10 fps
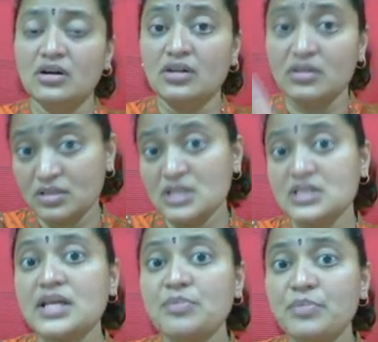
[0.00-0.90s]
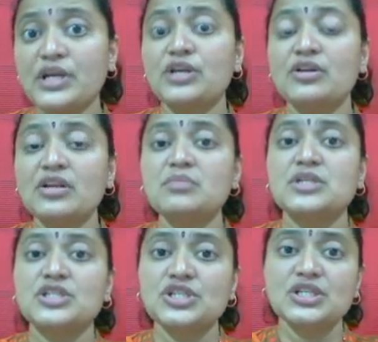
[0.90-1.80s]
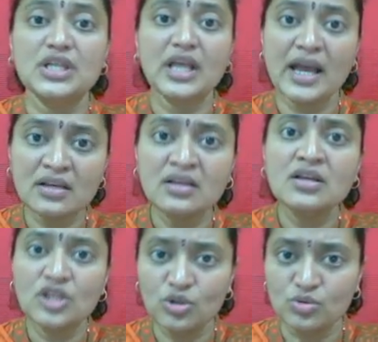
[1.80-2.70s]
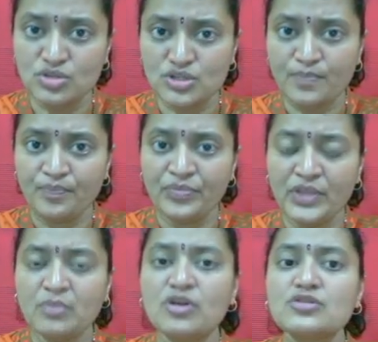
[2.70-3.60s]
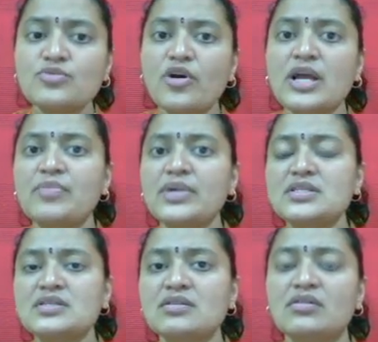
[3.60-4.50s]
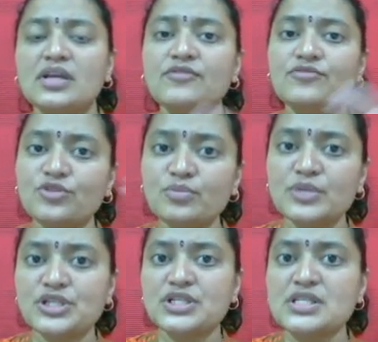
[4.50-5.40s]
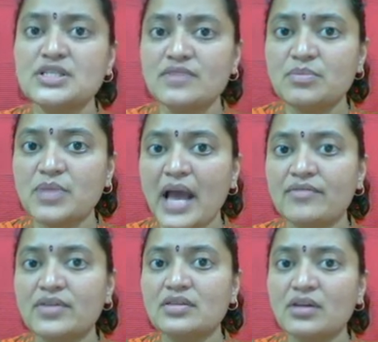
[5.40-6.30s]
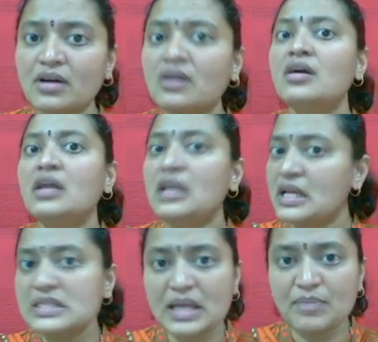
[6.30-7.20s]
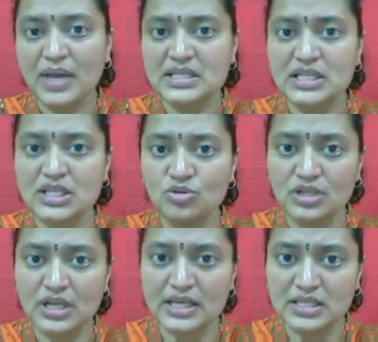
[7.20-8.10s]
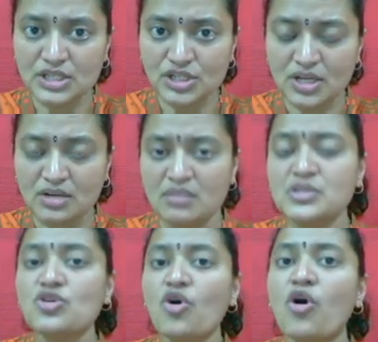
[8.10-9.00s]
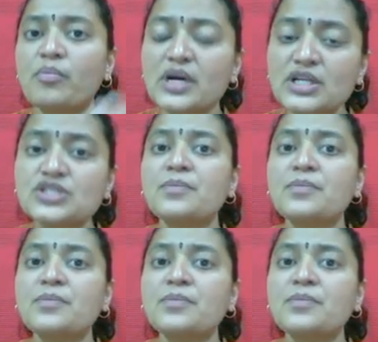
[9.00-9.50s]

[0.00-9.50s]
does that particular machine can use. Because what happens, okay, few machines will be having the less capacity utilization, means how much